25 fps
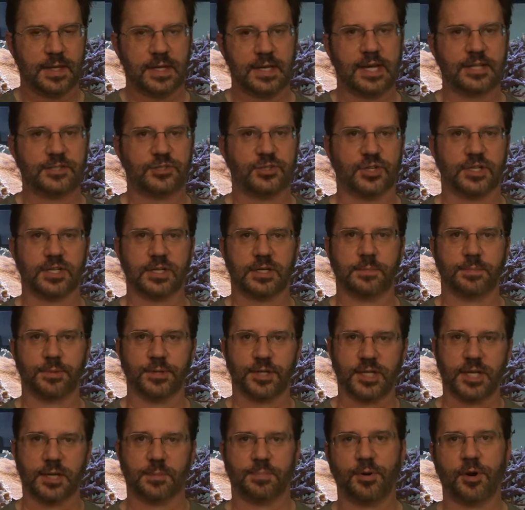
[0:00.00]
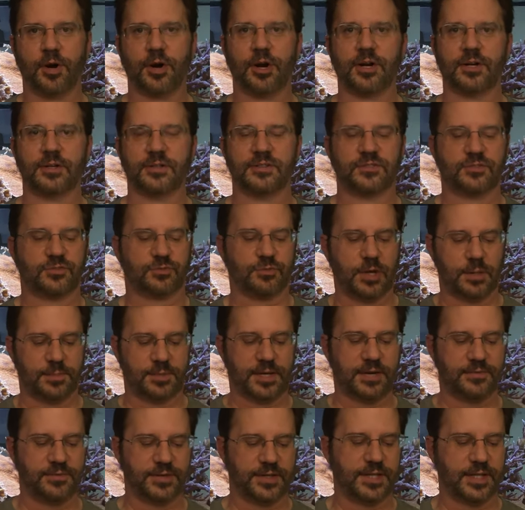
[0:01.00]
I took it completely apart, scrubbed
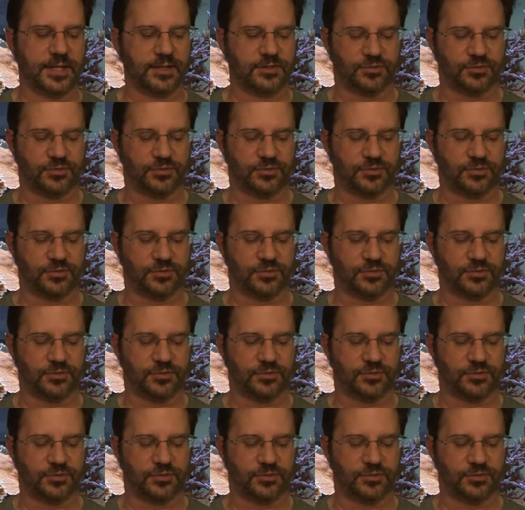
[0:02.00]
everything,